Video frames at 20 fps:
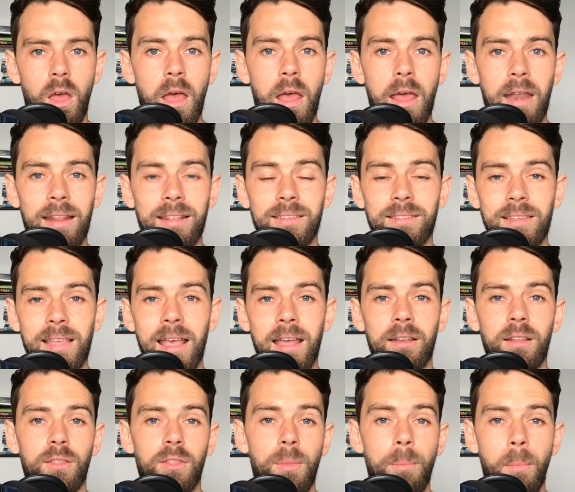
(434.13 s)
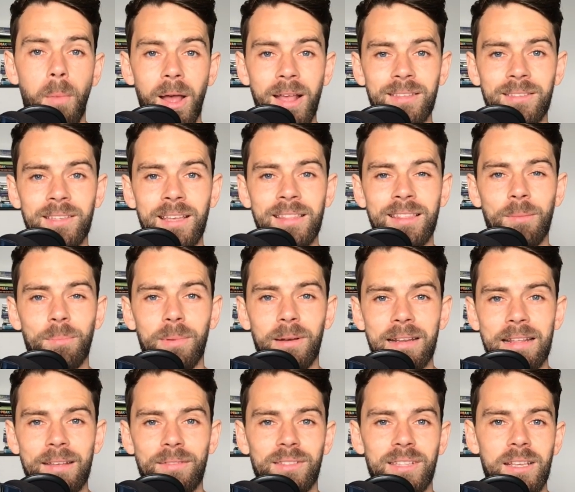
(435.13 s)
And instead, the mindset, the
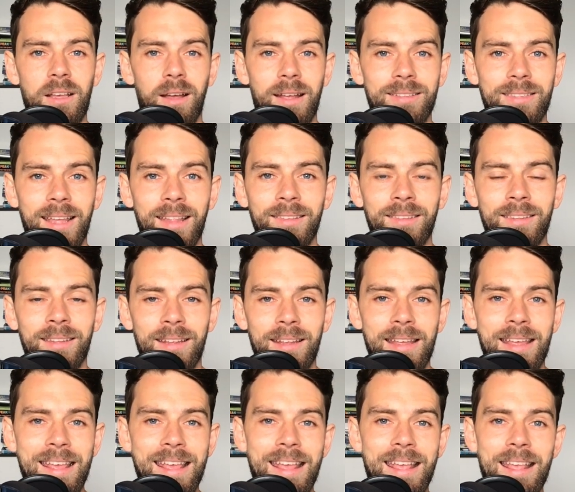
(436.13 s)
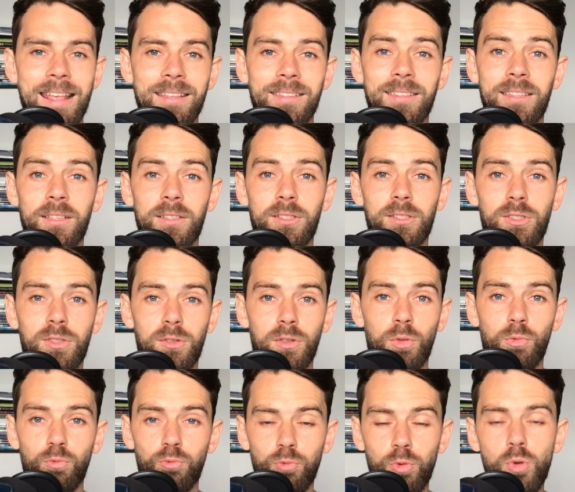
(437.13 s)
beliefs, the identity is
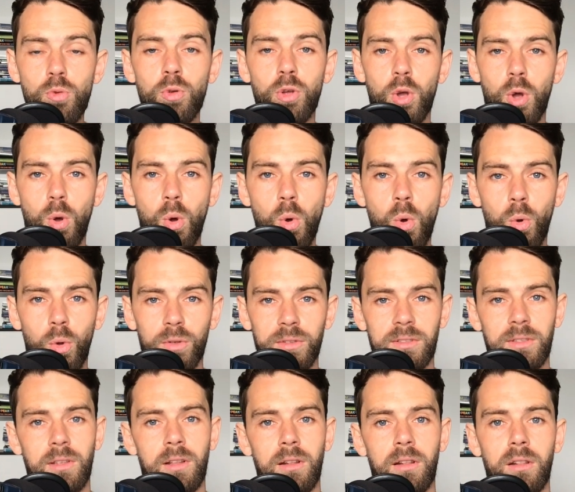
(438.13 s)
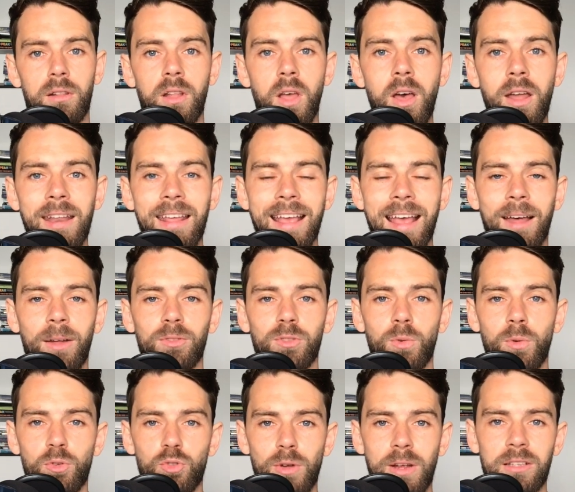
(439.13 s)
the root cause. Learning how
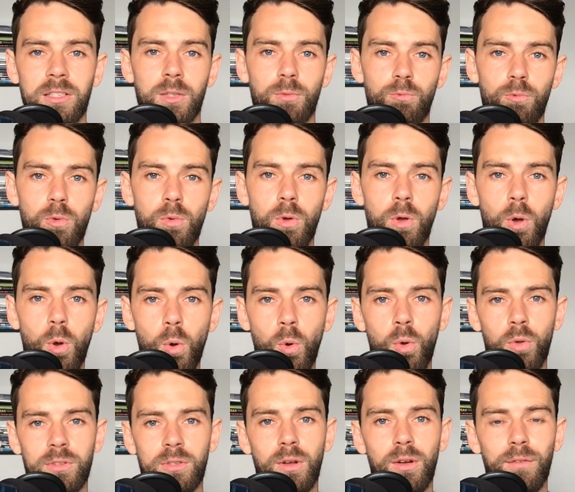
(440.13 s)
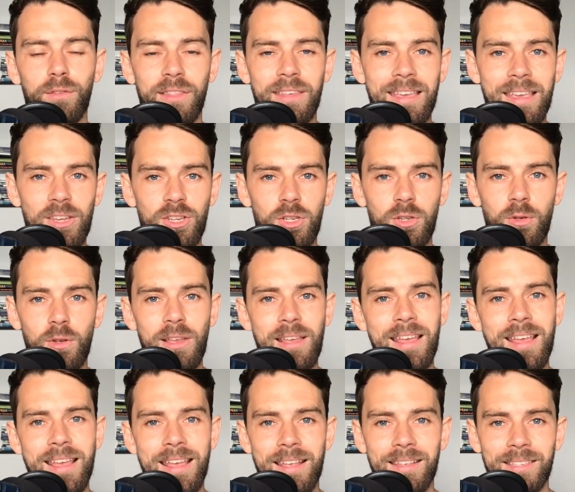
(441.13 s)
to address the root cause of the issue
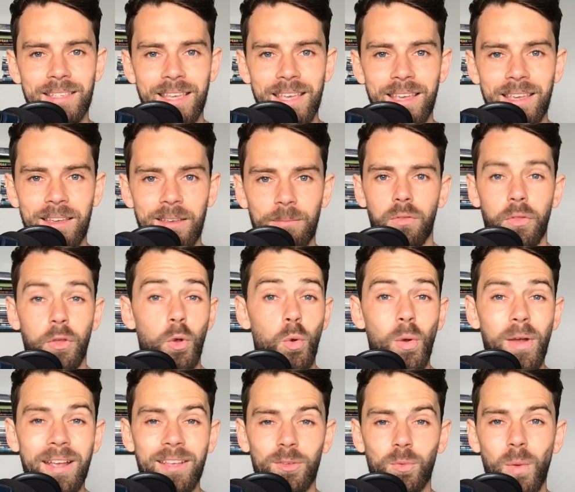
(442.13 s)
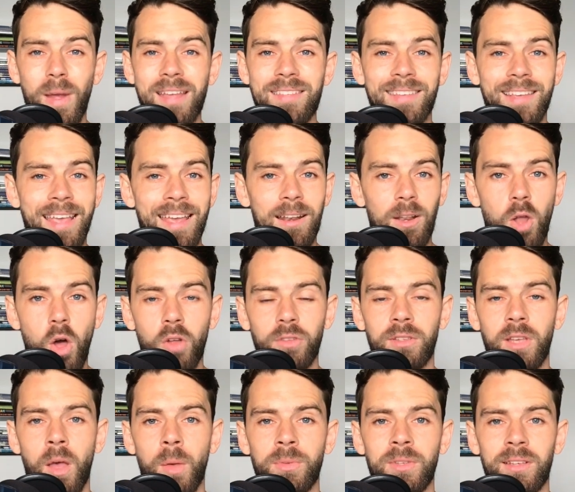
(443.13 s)
is key. The quickest way to get
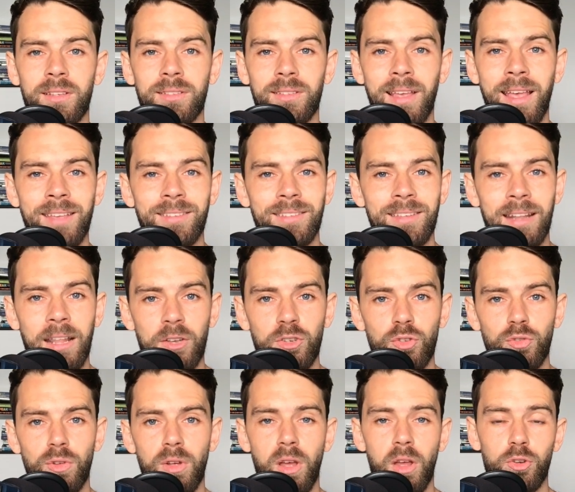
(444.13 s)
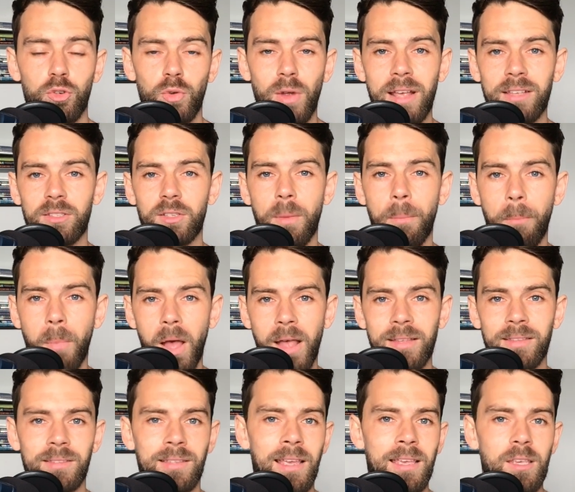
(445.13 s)
long-term success and address your
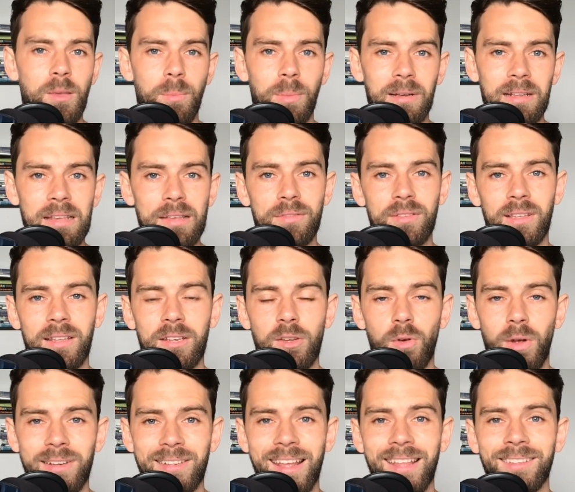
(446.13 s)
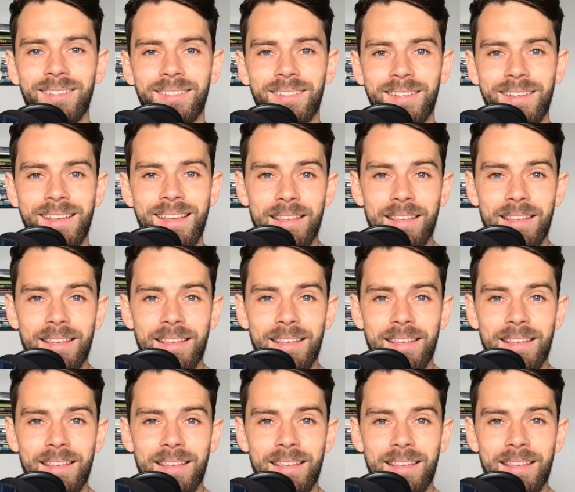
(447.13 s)
mindset, your beliefs, and your identity